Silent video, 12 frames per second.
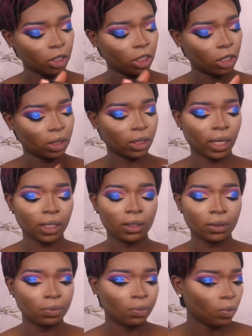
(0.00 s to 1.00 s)

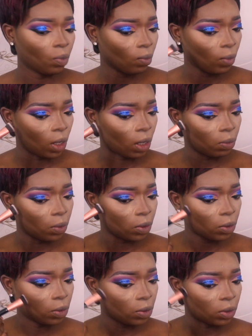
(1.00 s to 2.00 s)
set, and I'm
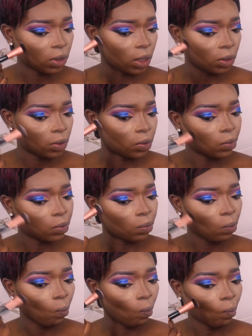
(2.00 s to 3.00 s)
going to use that to